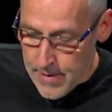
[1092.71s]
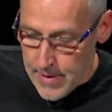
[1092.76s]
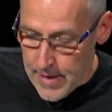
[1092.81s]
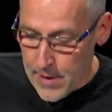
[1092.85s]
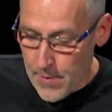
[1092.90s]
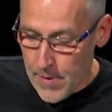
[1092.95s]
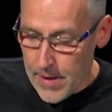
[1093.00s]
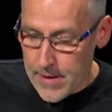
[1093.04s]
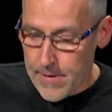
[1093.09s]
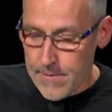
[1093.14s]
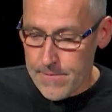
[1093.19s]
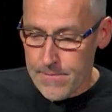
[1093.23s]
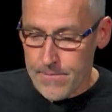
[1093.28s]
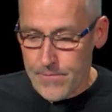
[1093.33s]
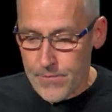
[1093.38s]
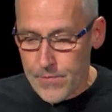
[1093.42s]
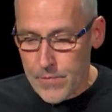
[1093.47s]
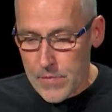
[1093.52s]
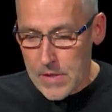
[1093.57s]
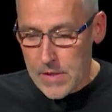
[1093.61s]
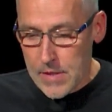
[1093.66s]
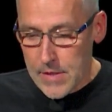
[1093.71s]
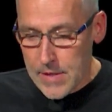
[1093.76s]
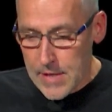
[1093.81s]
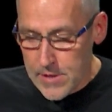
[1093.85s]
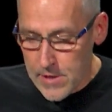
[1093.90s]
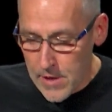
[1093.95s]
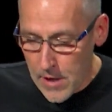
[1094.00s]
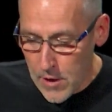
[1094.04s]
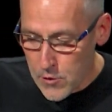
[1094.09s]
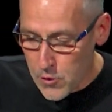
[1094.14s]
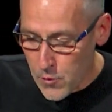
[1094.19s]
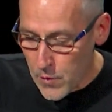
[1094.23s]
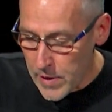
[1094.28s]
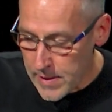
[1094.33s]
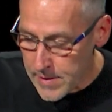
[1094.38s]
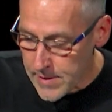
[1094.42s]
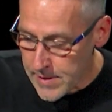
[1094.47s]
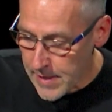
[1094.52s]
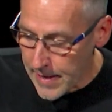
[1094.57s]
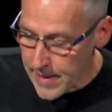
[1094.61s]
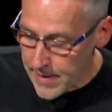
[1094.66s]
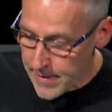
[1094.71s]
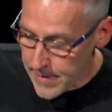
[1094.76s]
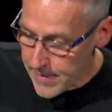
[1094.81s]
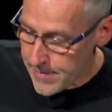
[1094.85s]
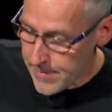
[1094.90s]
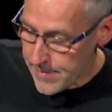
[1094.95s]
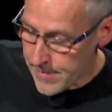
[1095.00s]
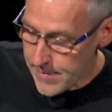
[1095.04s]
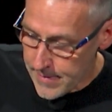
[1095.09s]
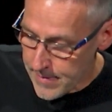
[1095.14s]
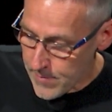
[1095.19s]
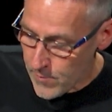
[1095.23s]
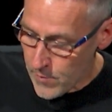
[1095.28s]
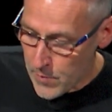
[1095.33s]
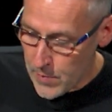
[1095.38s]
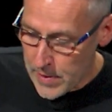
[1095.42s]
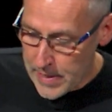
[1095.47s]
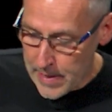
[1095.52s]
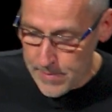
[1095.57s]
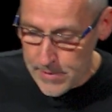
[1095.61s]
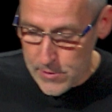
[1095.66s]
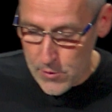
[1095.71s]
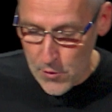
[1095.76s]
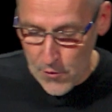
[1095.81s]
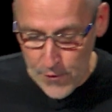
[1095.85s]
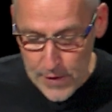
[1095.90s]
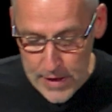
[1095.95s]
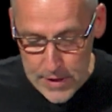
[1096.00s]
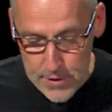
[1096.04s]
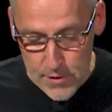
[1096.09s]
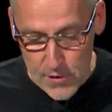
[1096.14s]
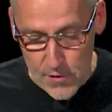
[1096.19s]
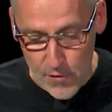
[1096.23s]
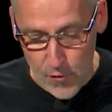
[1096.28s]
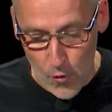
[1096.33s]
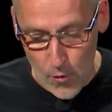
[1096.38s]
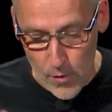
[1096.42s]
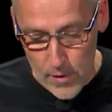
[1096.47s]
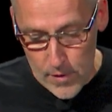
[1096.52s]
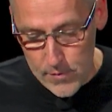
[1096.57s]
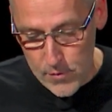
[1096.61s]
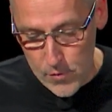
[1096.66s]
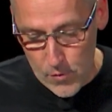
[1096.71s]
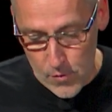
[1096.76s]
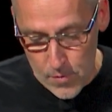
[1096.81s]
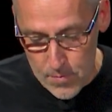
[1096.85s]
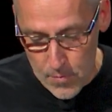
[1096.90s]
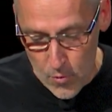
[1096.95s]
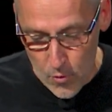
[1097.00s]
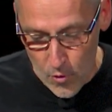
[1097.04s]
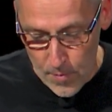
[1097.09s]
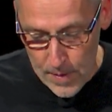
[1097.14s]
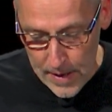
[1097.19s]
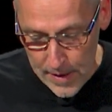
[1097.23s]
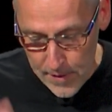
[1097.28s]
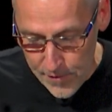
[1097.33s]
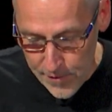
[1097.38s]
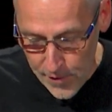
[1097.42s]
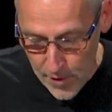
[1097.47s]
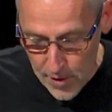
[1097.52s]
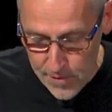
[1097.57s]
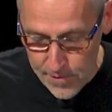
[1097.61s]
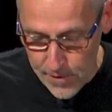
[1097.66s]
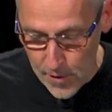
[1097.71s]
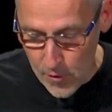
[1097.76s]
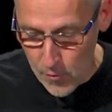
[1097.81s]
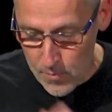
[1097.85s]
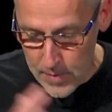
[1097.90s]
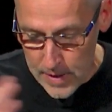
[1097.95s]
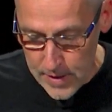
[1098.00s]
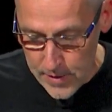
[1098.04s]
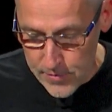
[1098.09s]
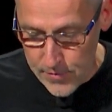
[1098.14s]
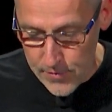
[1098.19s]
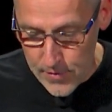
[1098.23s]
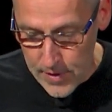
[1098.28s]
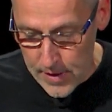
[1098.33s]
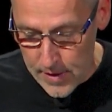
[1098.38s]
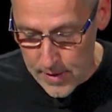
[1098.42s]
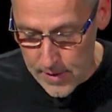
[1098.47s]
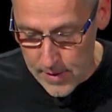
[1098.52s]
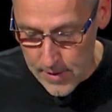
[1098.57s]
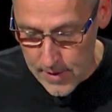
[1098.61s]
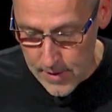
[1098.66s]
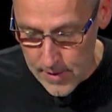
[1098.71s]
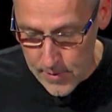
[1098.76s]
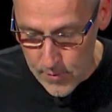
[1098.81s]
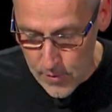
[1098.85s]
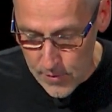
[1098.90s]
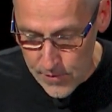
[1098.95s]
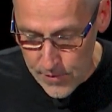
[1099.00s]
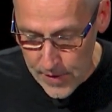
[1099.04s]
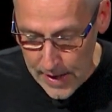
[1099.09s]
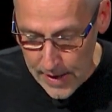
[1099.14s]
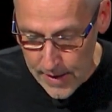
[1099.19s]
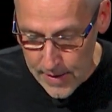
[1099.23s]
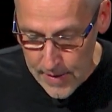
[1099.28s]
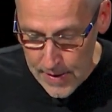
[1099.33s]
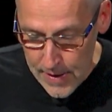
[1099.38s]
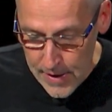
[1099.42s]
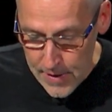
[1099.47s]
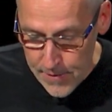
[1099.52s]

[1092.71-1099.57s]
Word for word: Anyway, there's loads we could say. There's, when we come into Ephesians 4, we're going to talk more about the fivefold ministry and, and all of that.